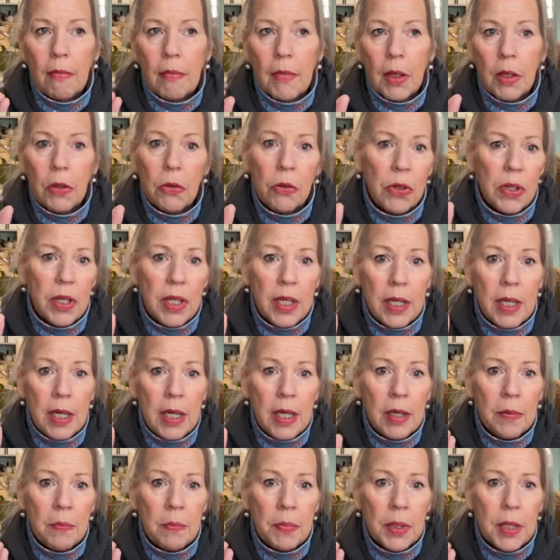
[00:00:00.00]
or
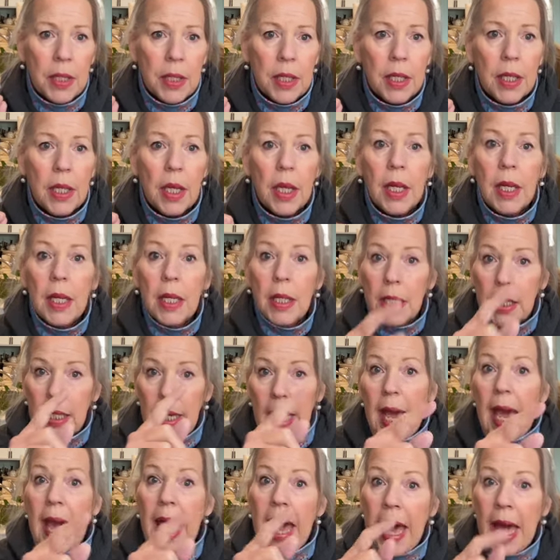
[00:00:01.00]
snips to
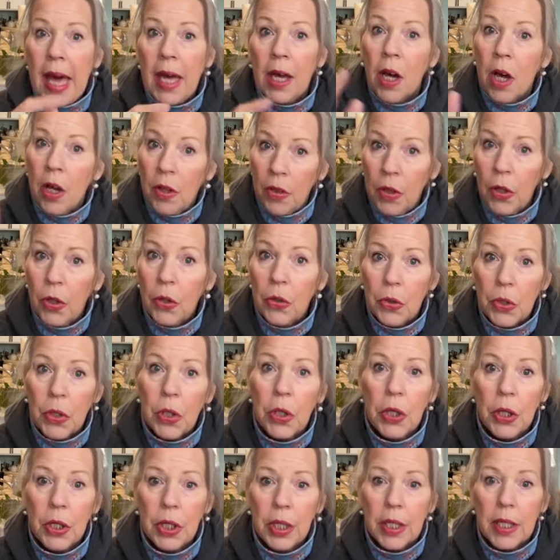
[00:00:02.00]
hang on those
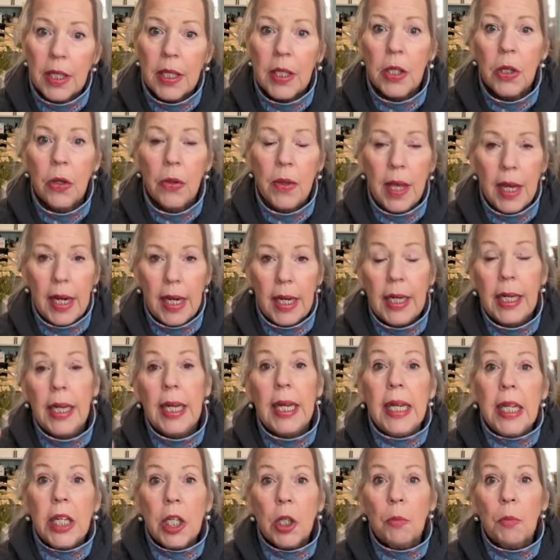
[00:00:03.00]
hooks, so that at
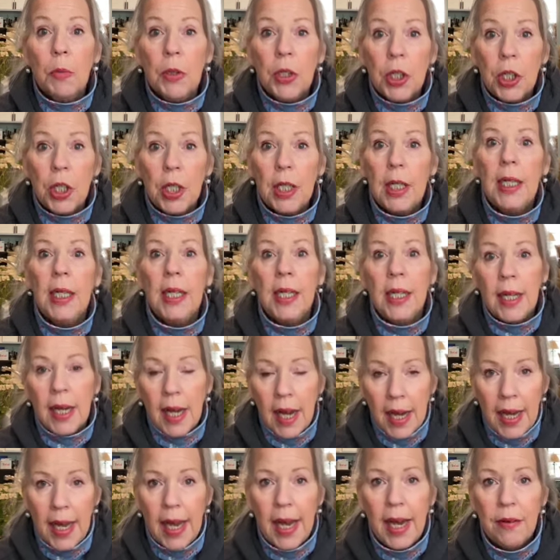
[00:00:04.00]
each machine I
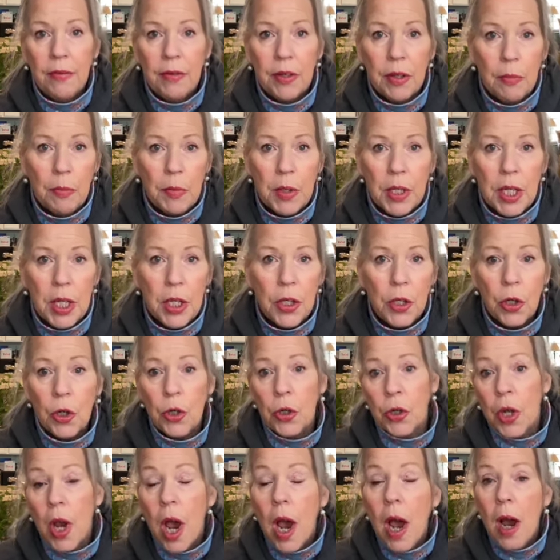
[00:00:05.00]
have some
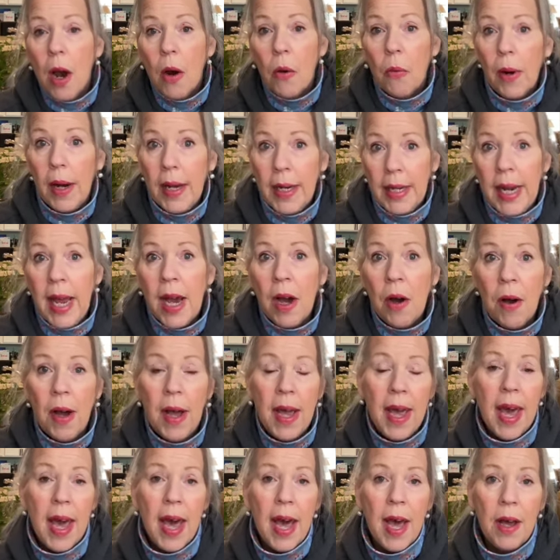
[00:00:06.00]
scissors. Right now I
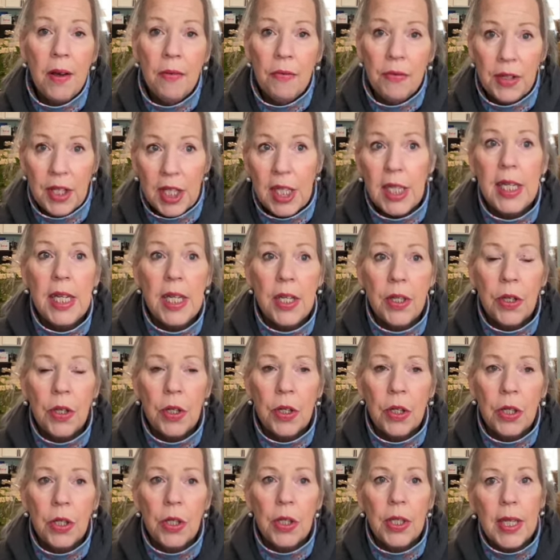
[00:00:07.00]
have
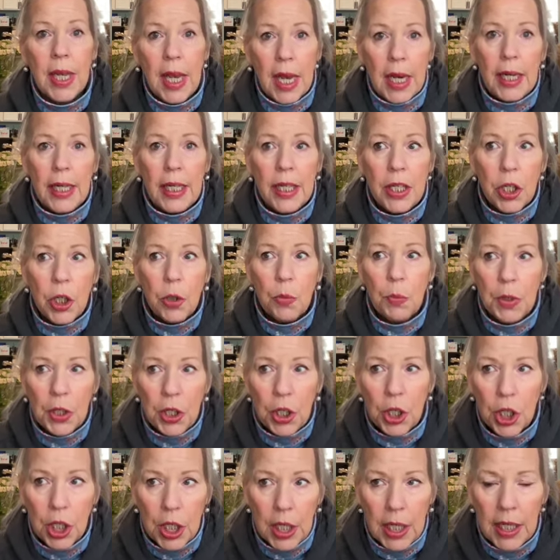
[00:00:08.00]
scissors at each
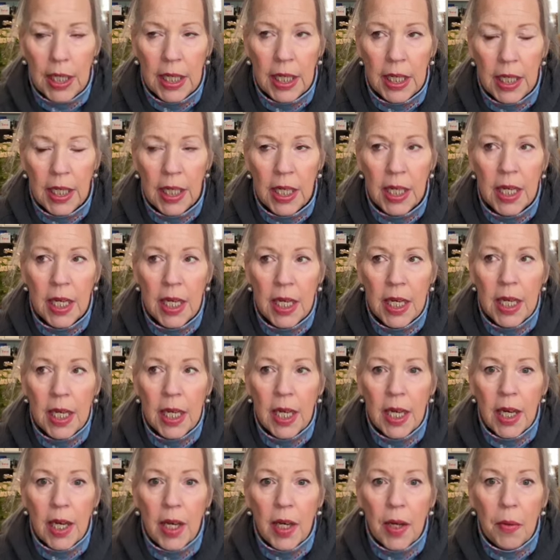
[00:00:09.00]
machine,
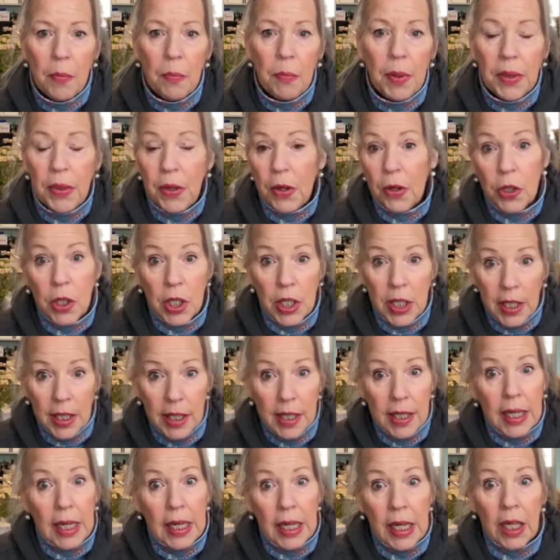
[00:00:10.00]
but they're just
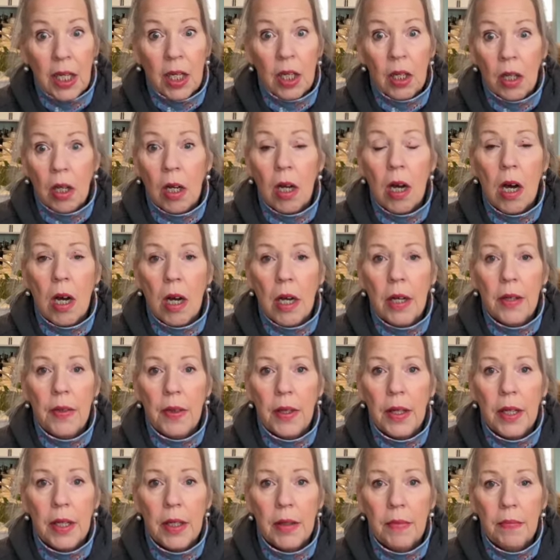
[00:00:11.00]
sitting on
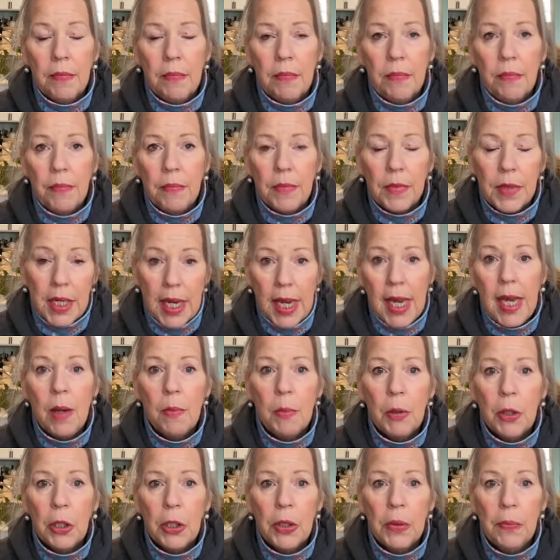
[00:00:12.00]
the
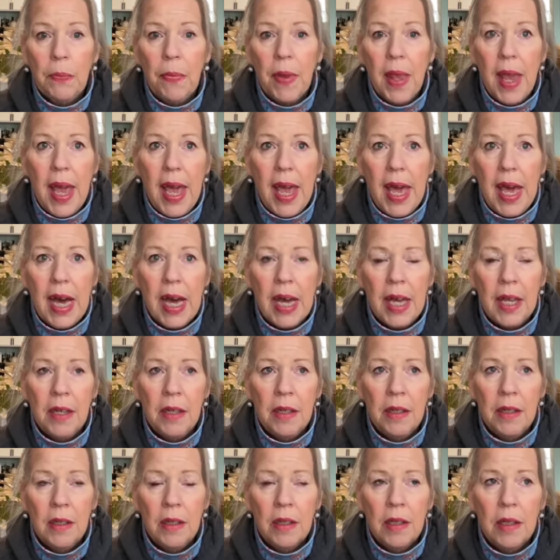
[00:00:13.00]
table
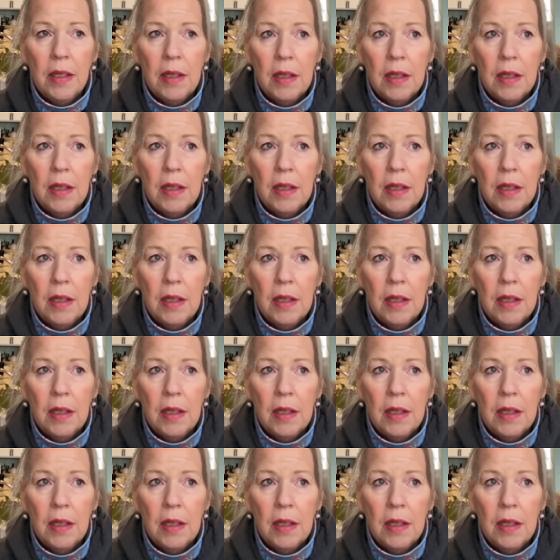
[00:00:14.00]
and